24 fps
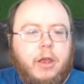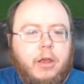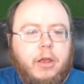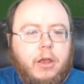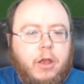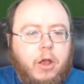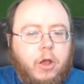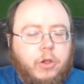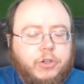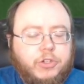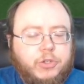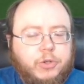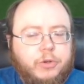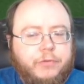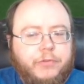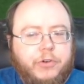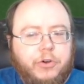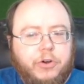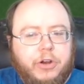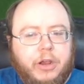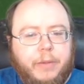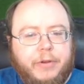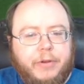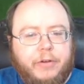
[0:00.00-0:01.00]
Also, if you're
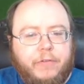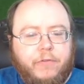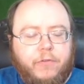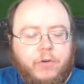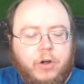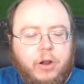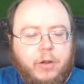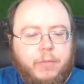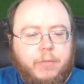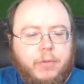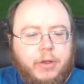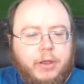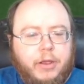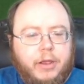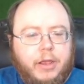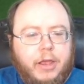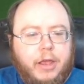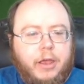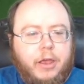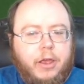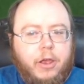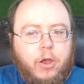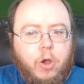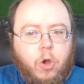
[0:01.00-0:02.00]
coming from
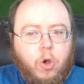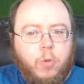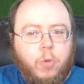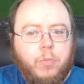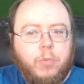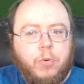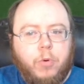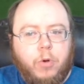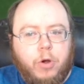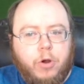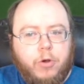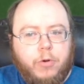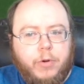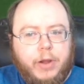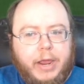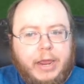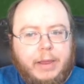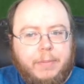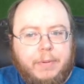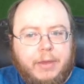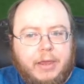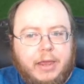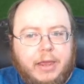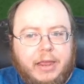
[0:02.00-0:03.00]
a homegrown
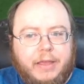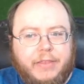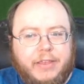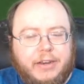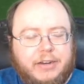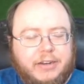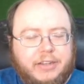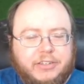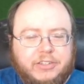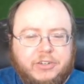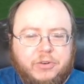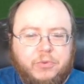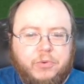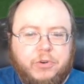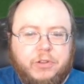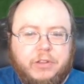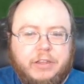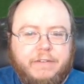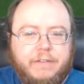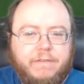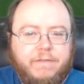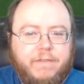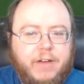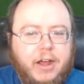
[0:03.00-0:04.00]
API that doesn't
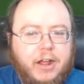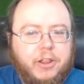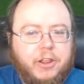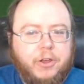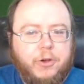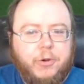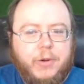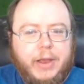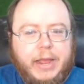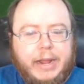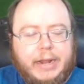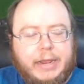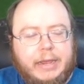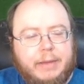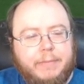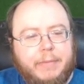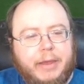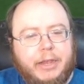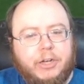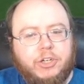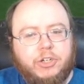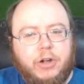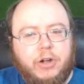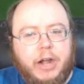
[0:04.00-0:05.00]
really follow any
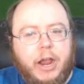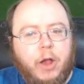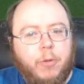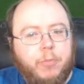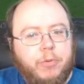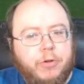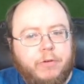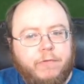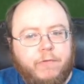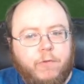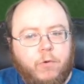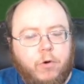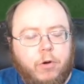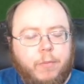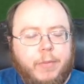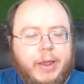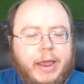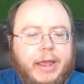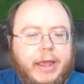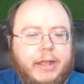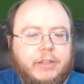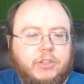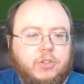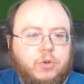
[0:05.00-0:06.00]
major output
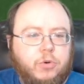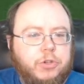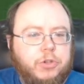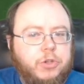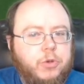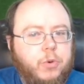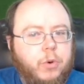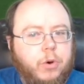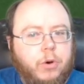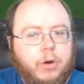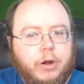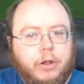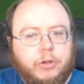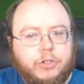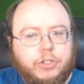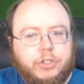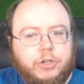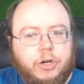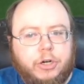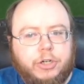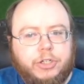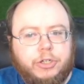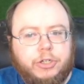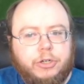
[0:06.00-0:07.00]
formats or URL
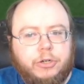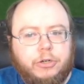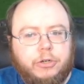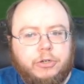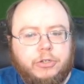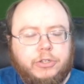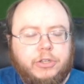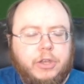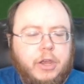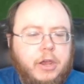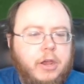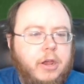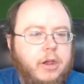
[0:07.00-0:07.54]
structures,